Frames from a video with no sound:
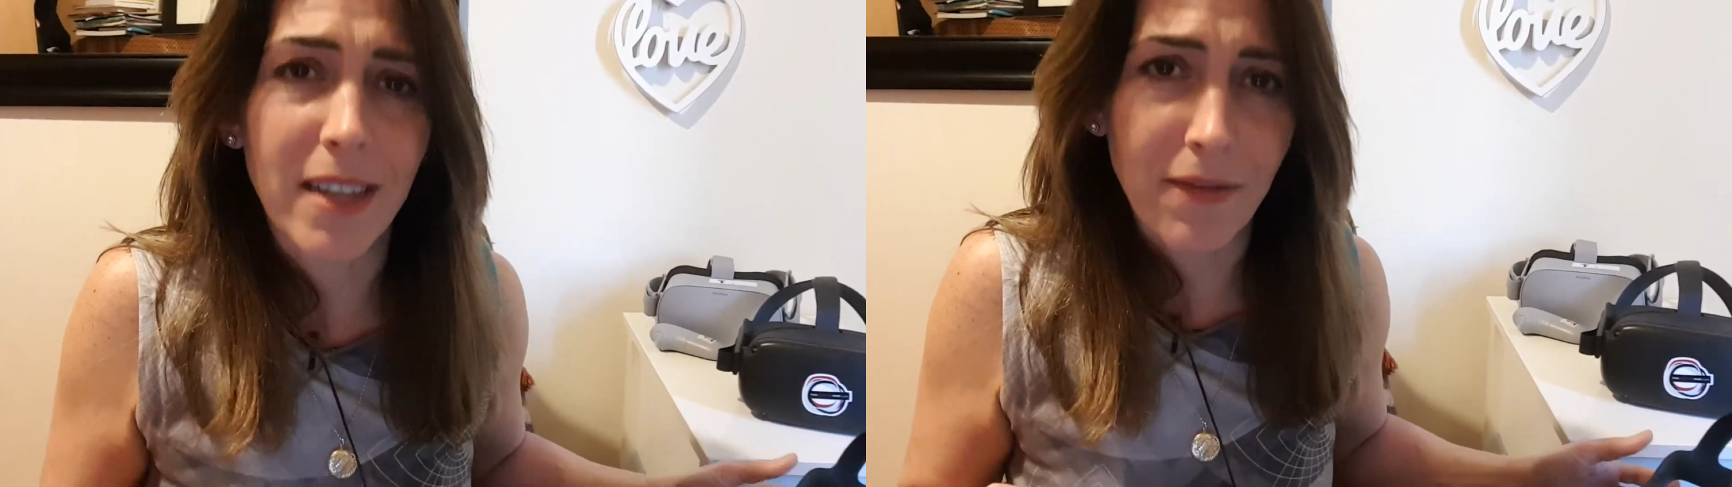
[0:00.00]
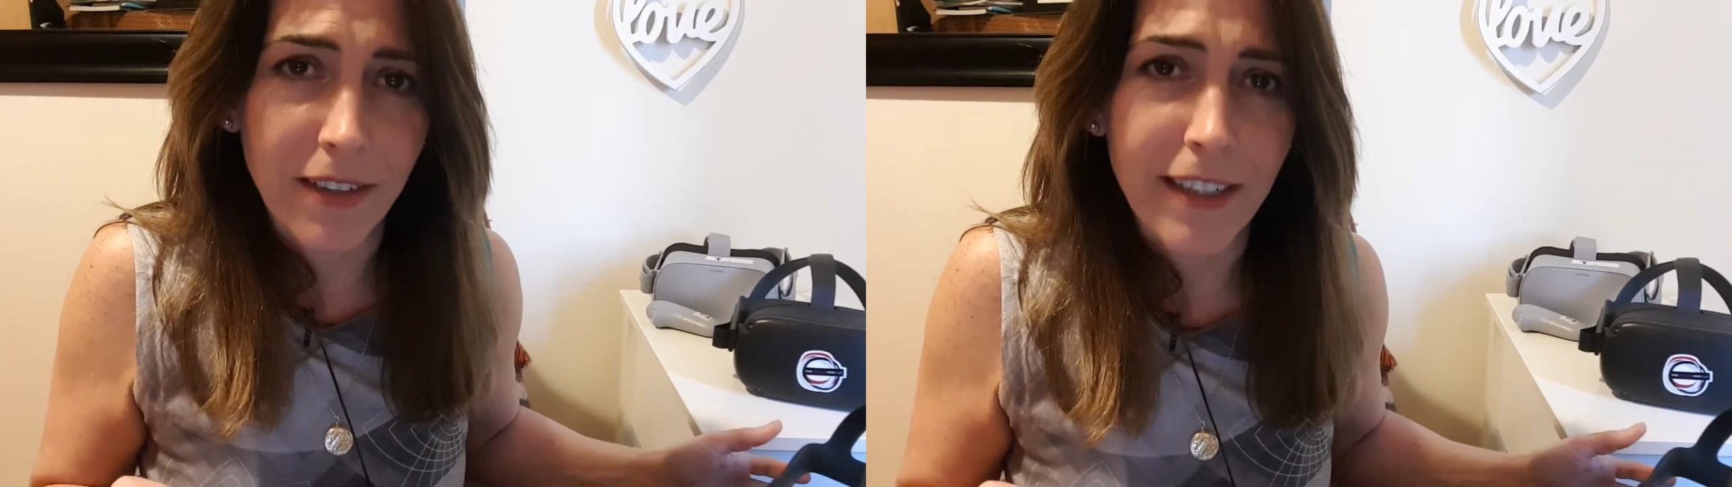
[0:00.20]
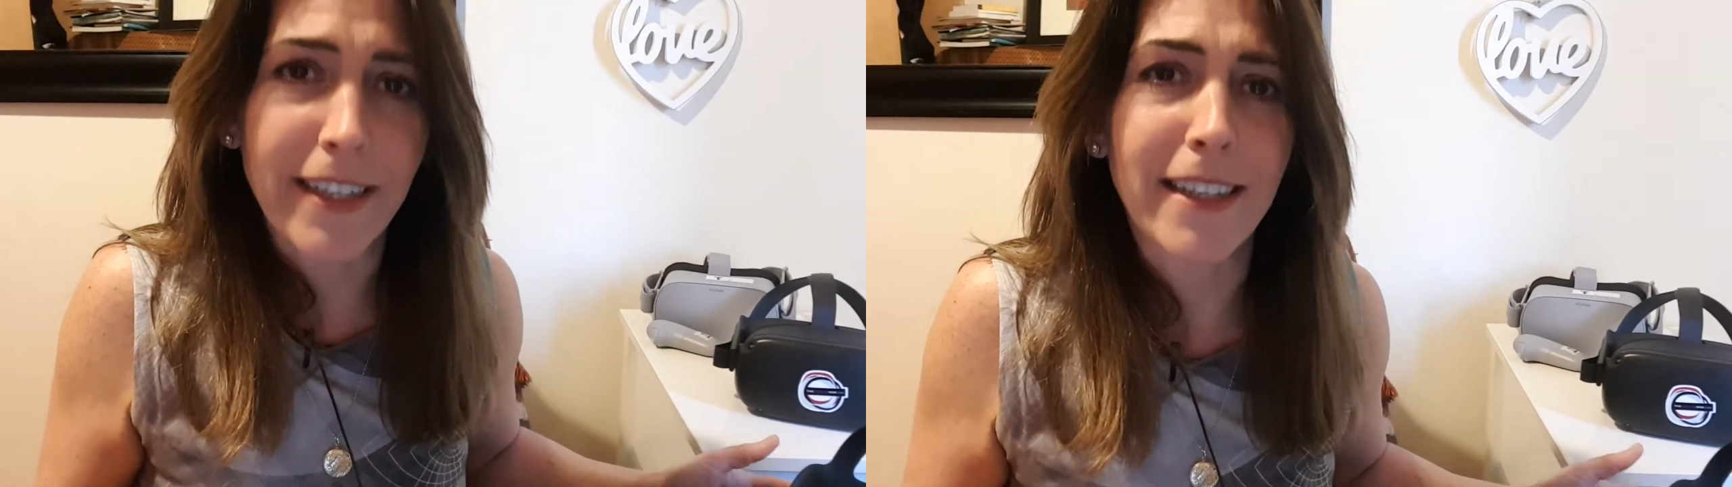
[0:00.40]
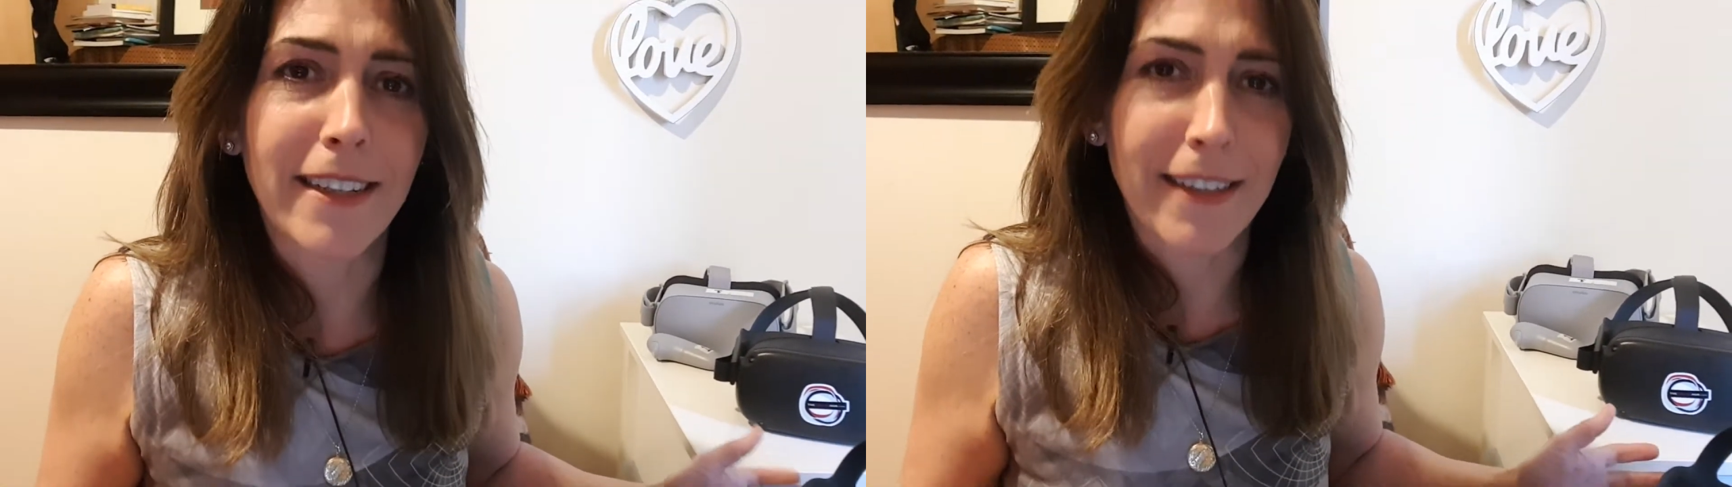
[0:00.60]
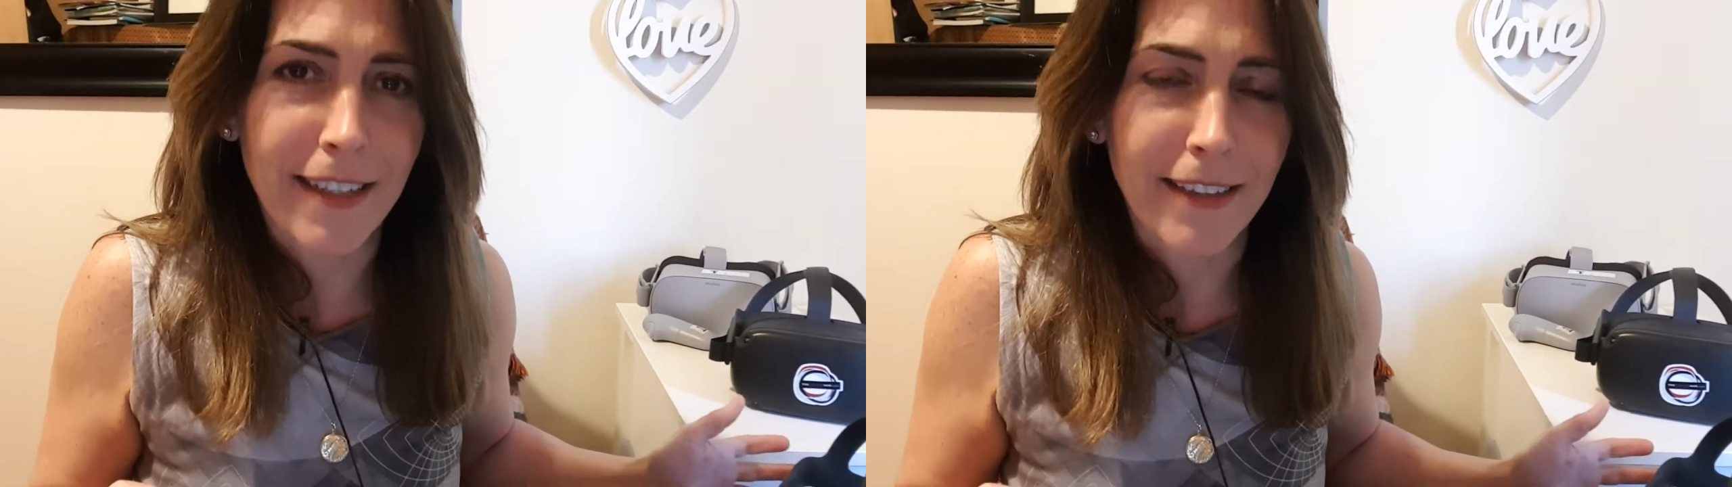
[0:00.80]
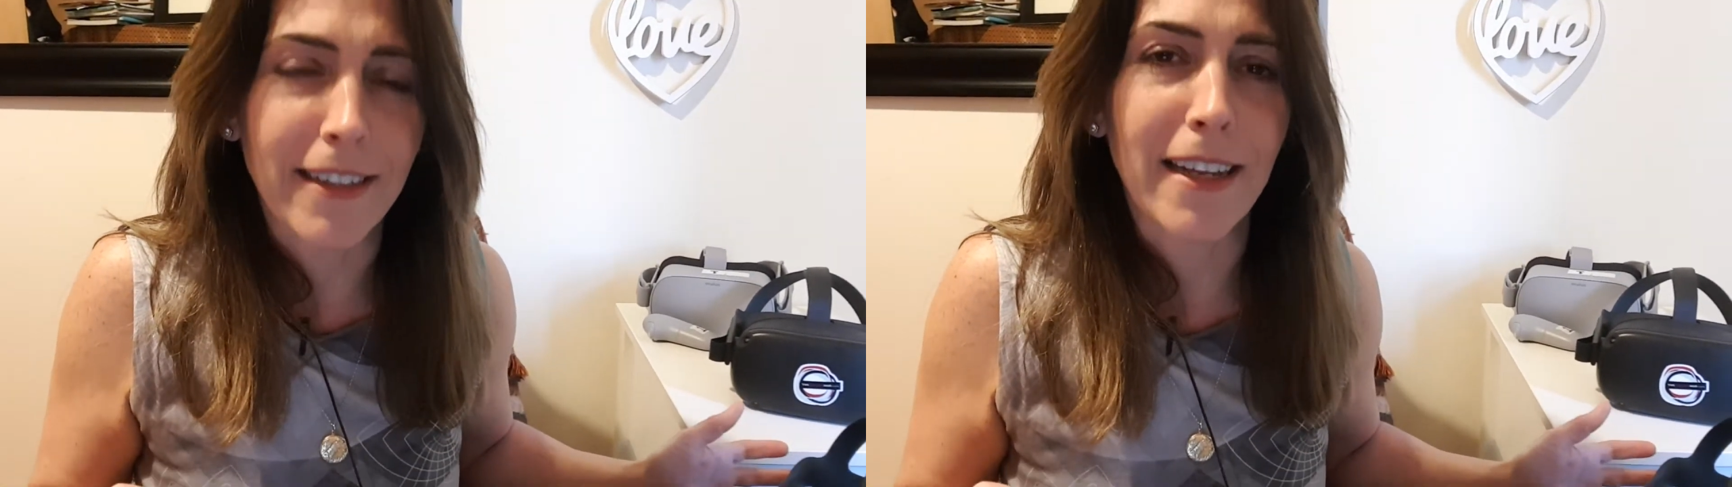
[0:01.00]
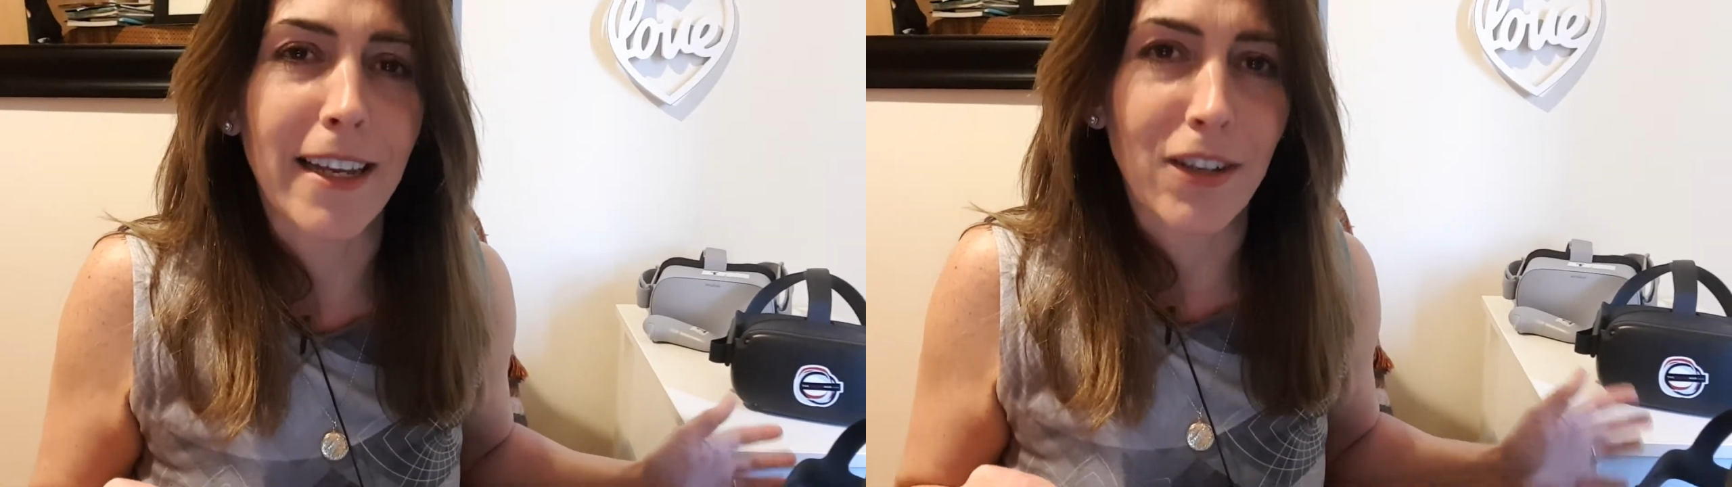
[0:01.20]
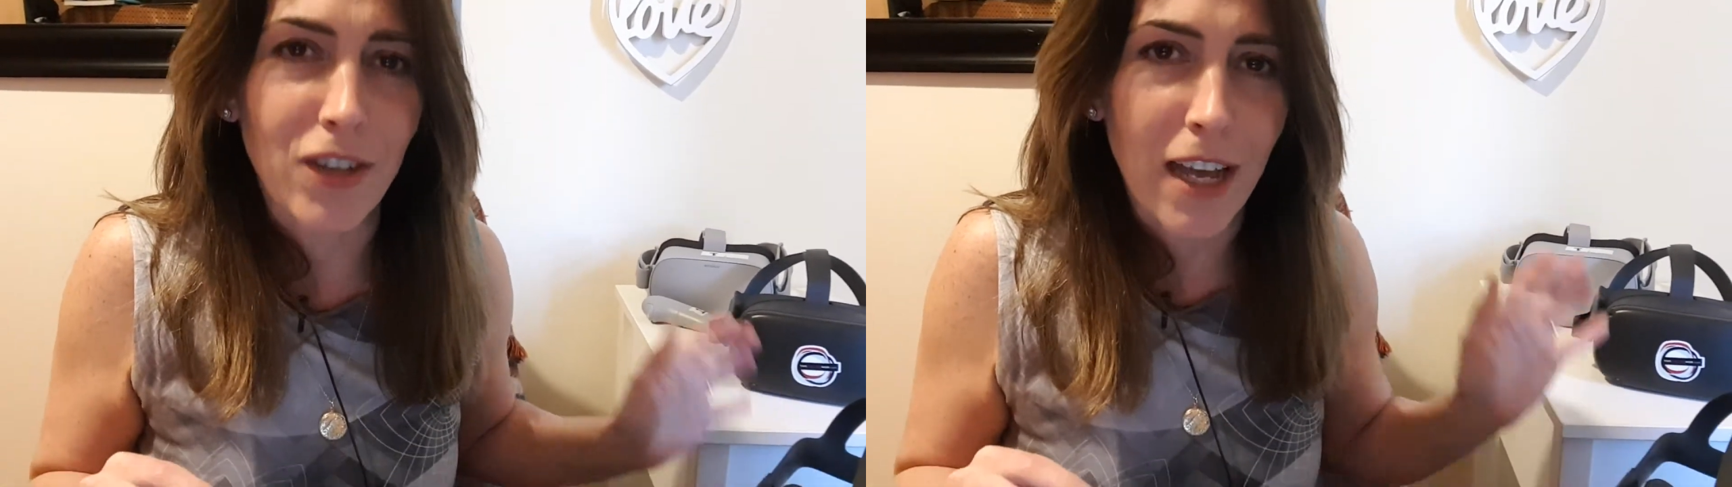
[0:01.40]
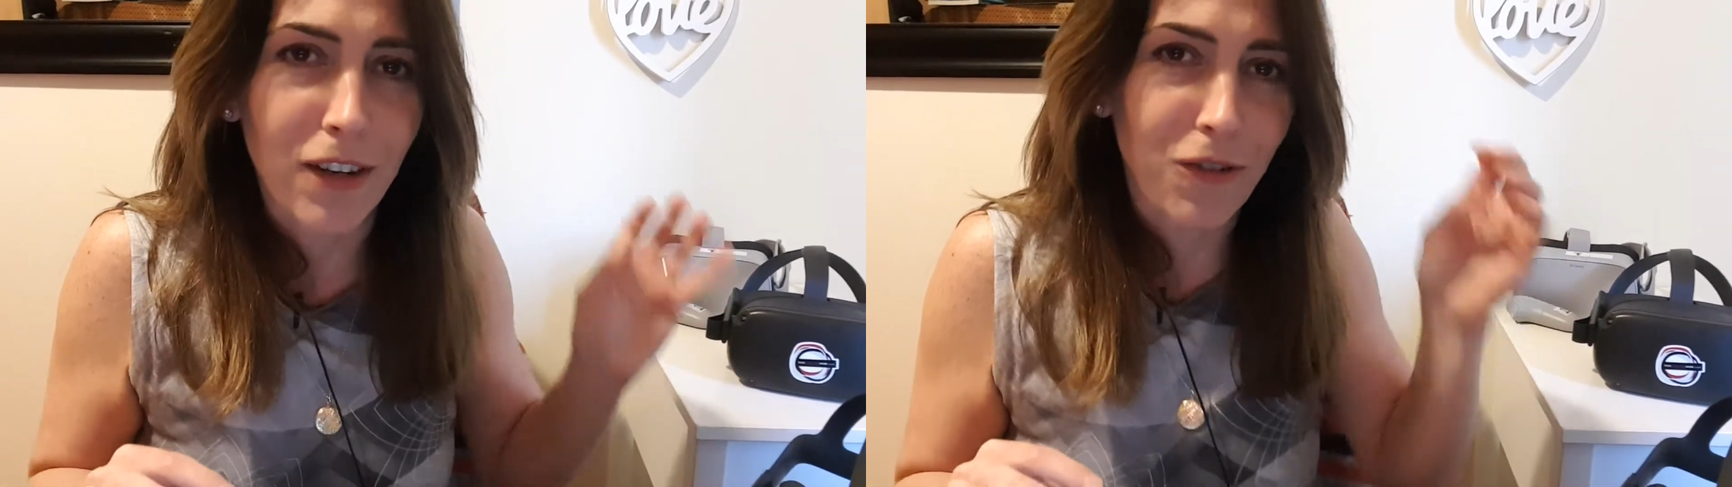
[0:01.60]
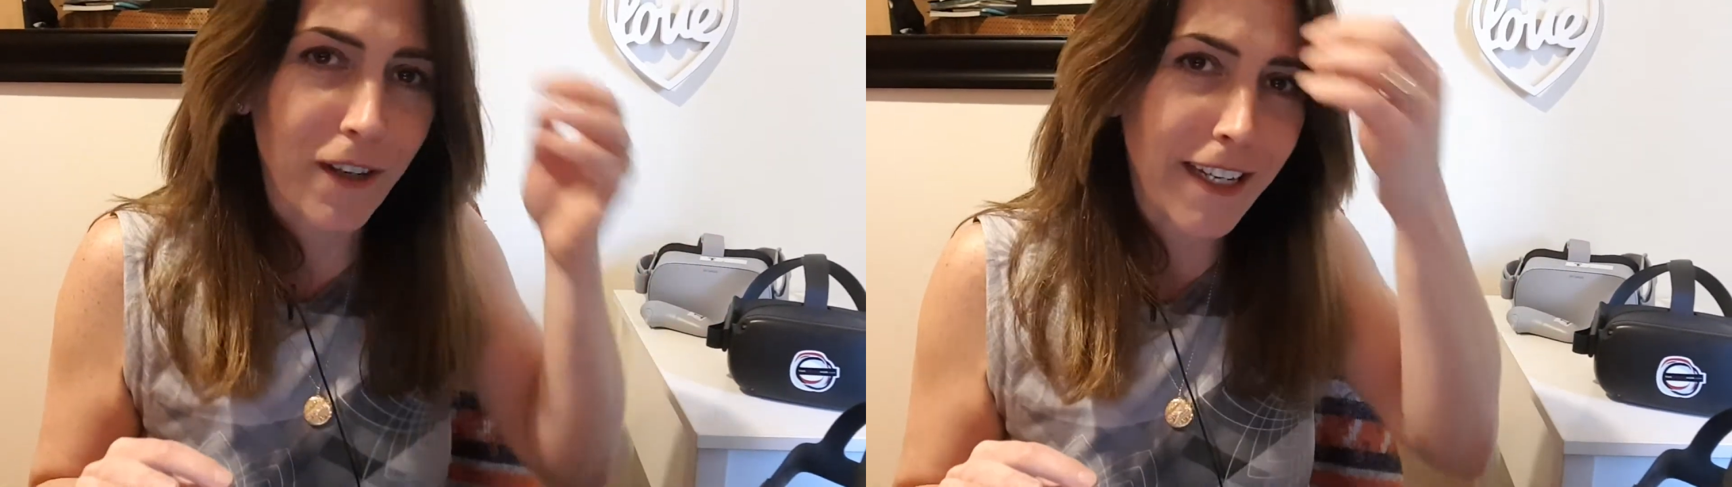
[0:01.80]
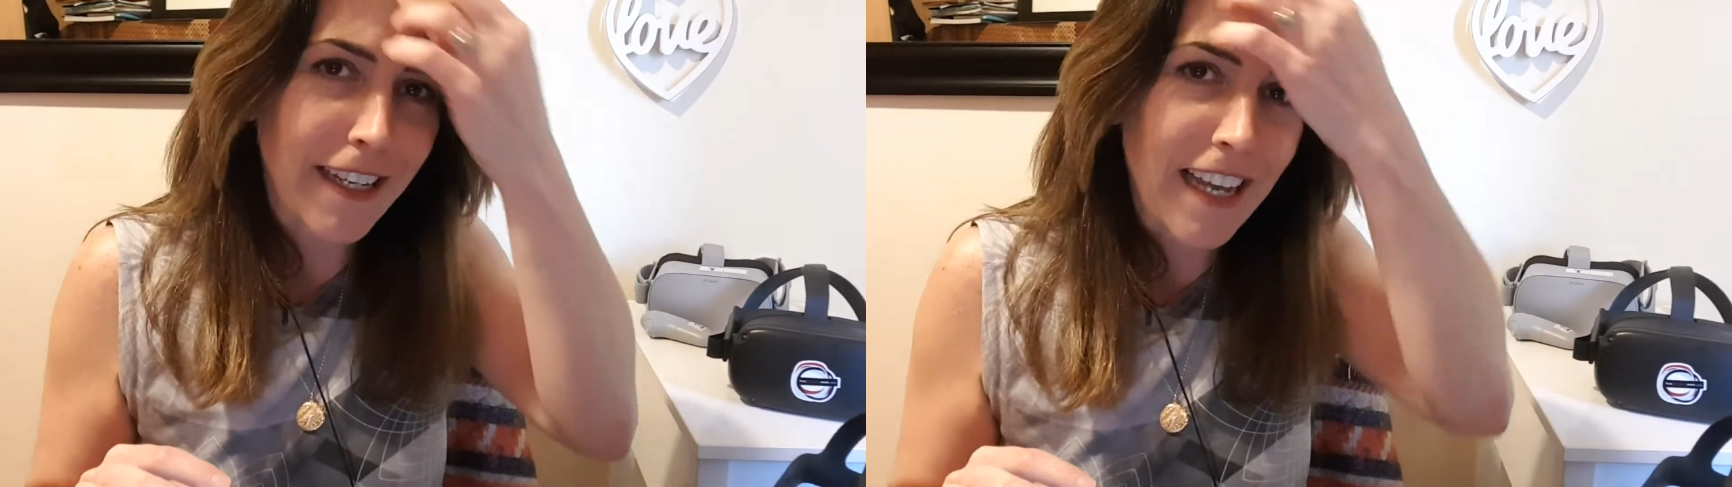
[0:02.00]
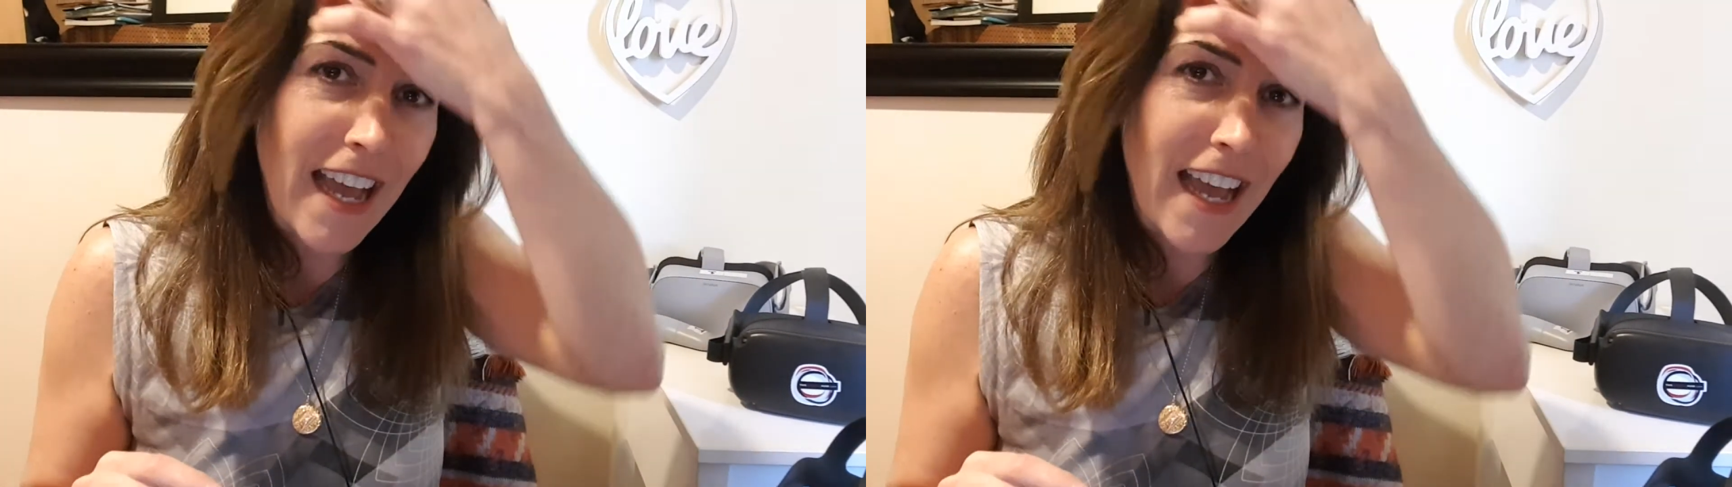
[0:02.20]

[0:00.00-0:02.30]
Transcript: definitely needs that age category